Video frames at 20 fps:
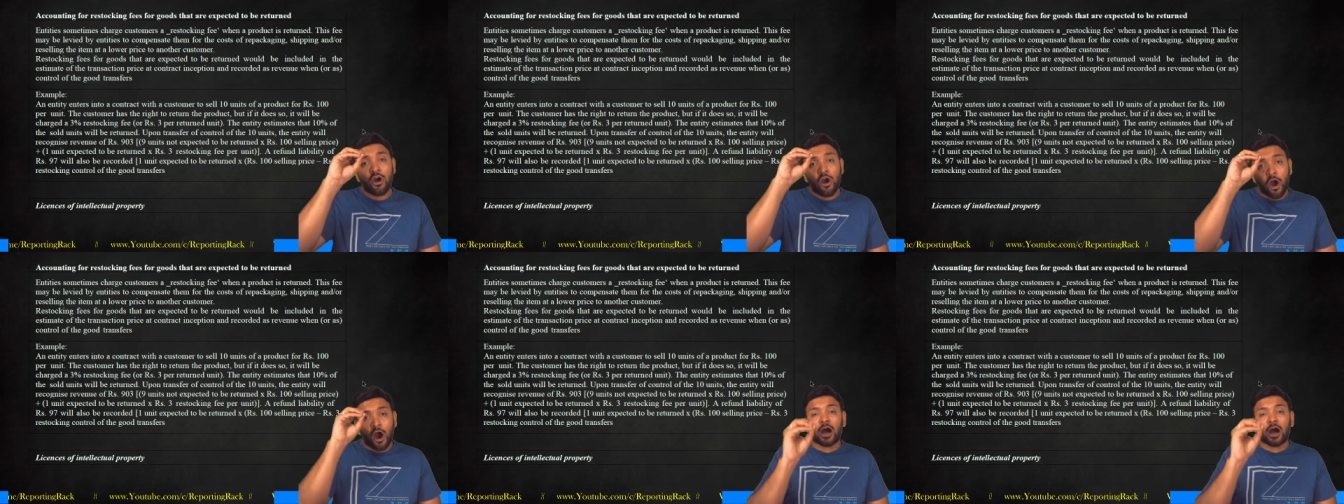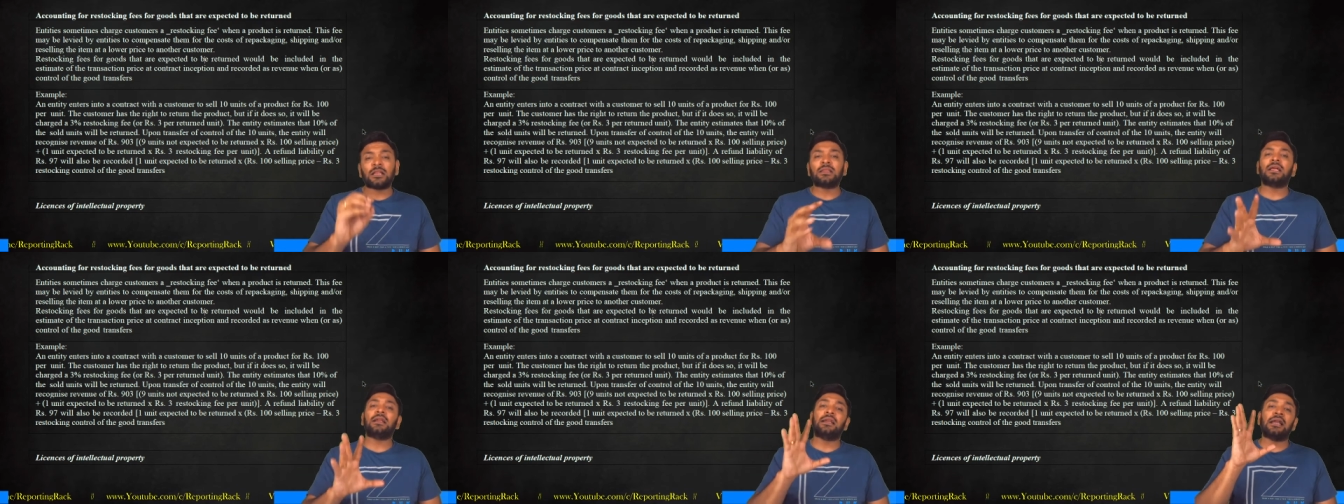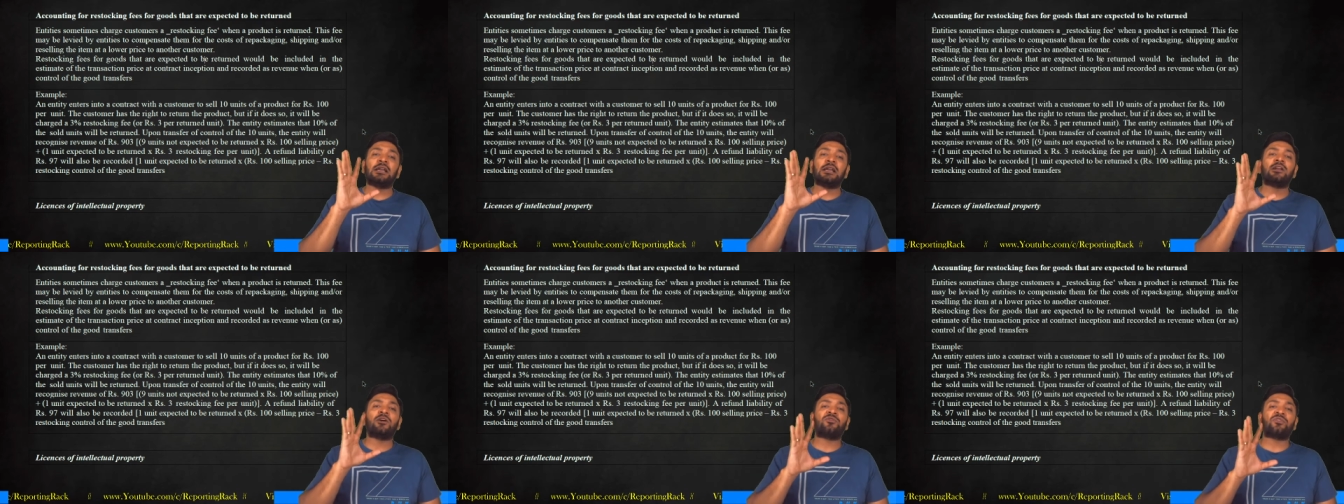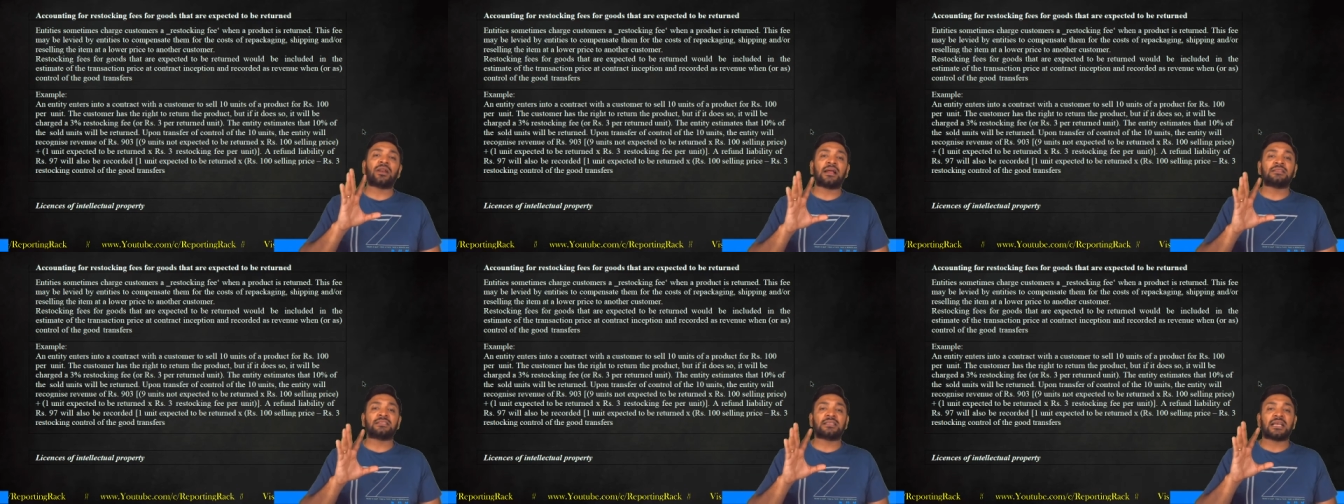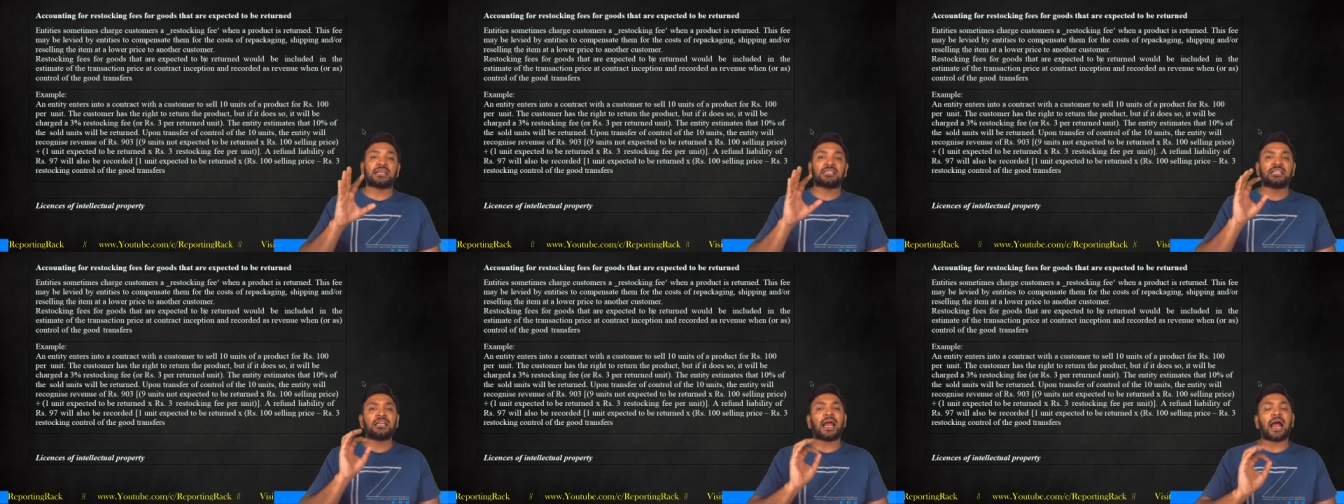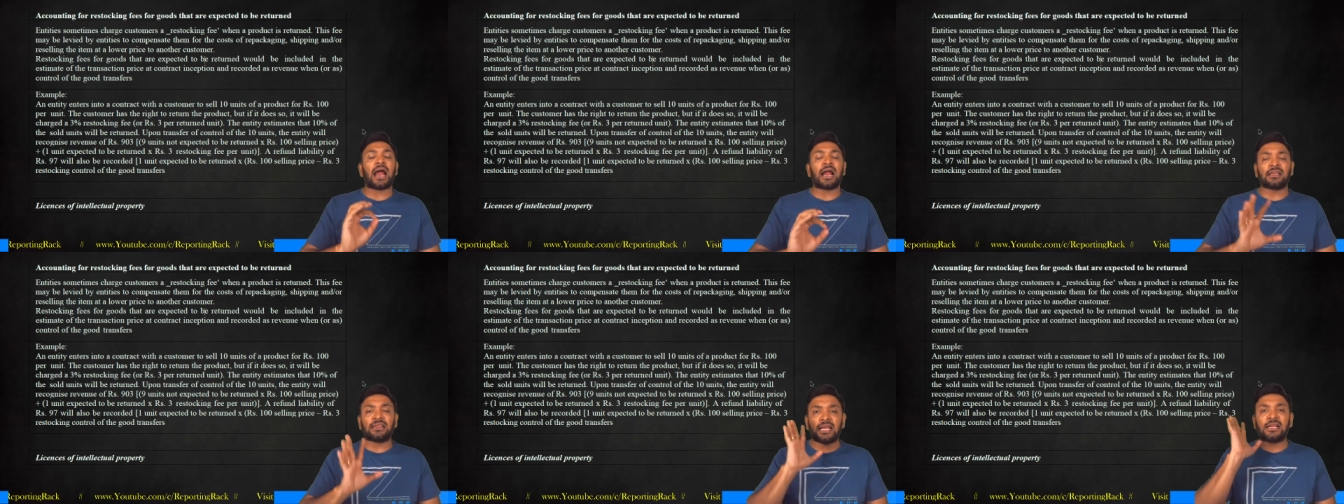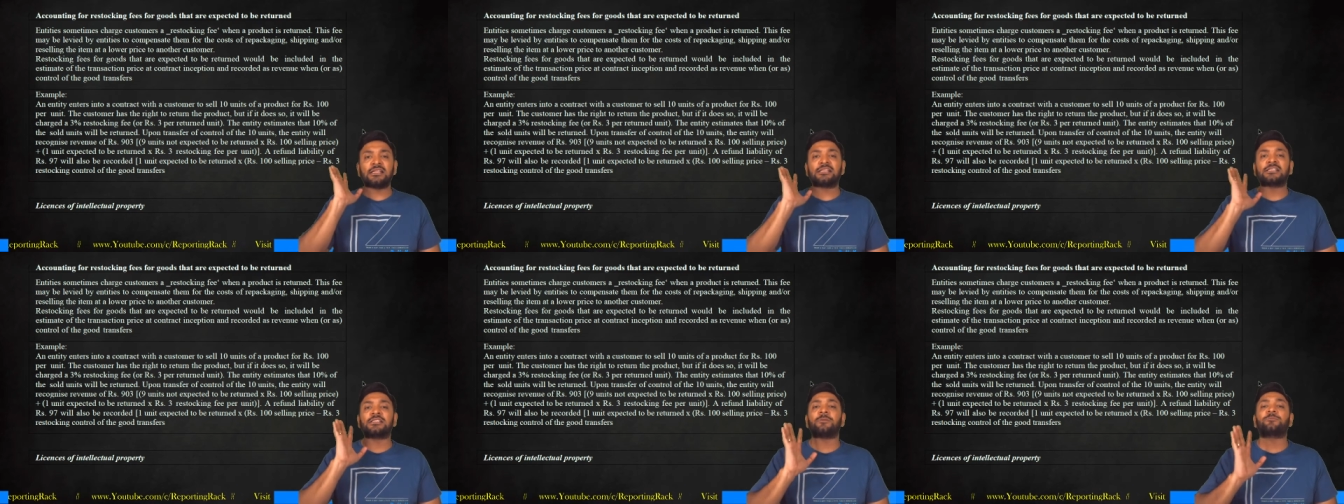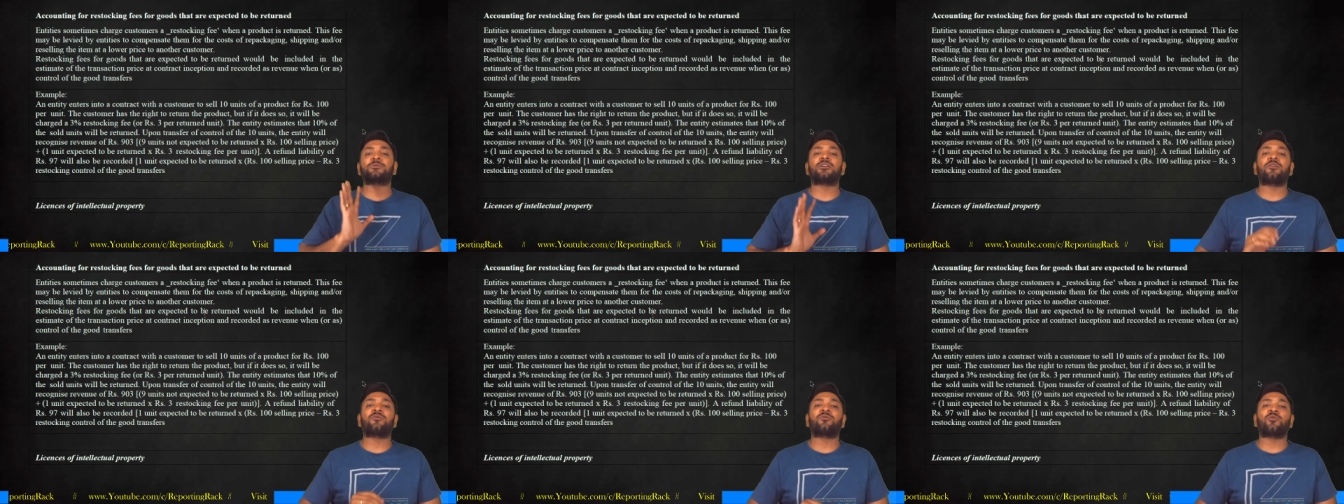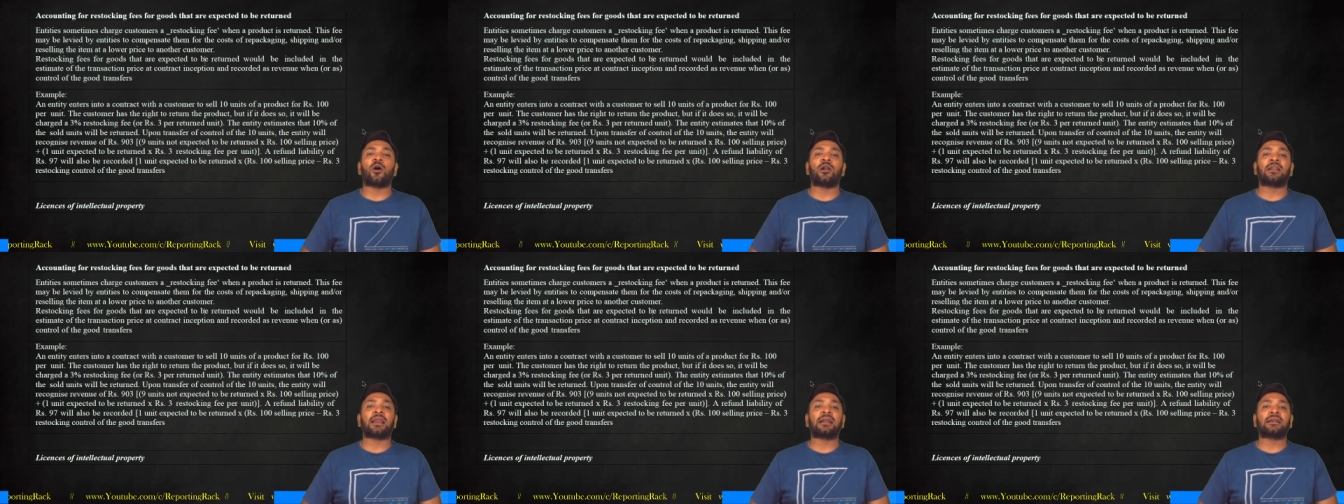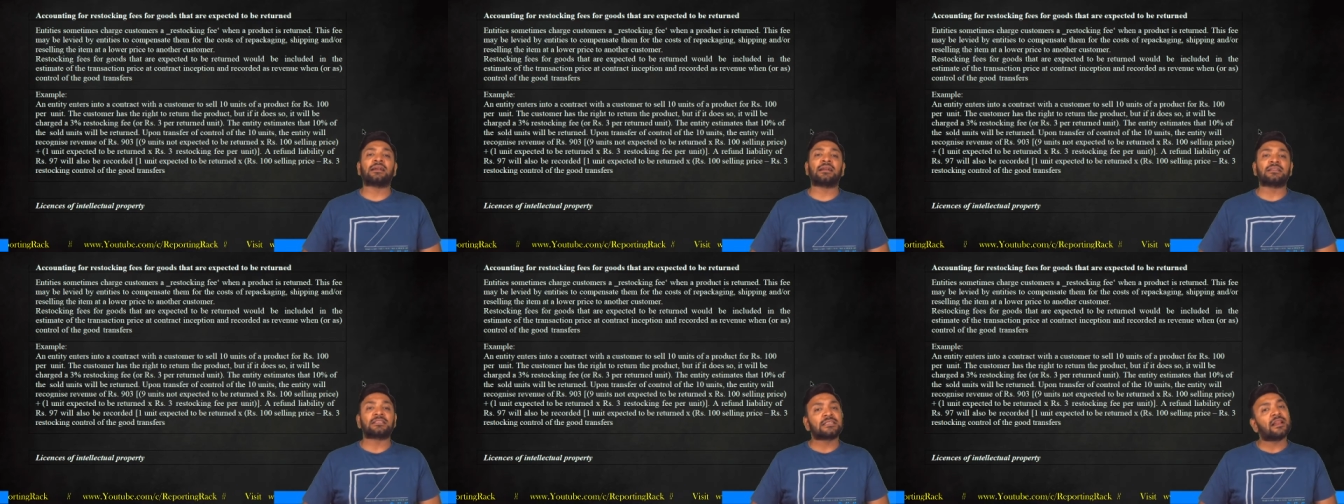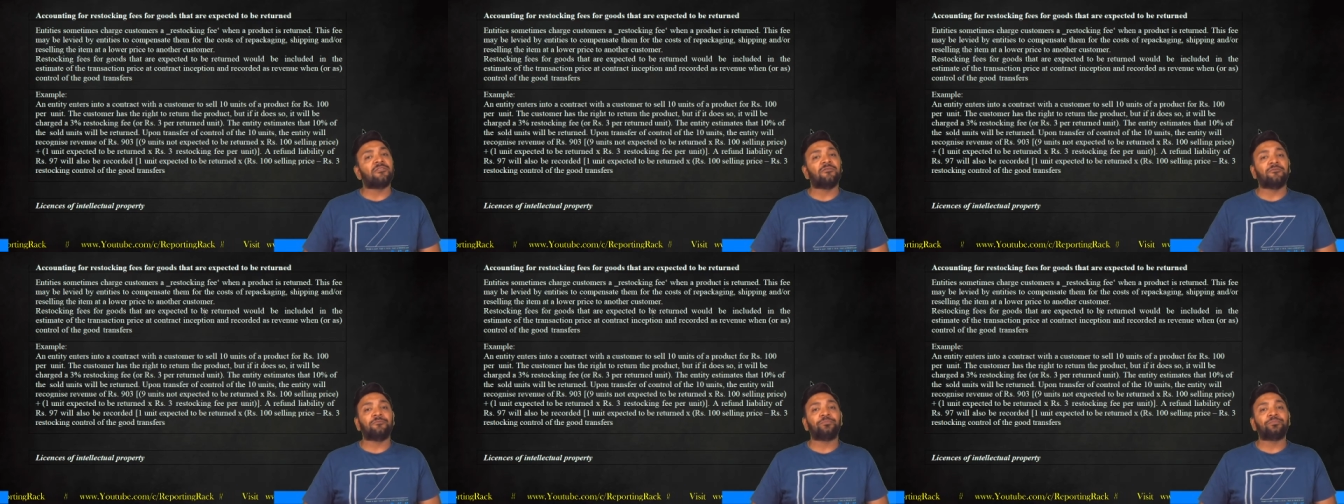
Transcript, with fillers: on the date of transaction at the inception of contract itself.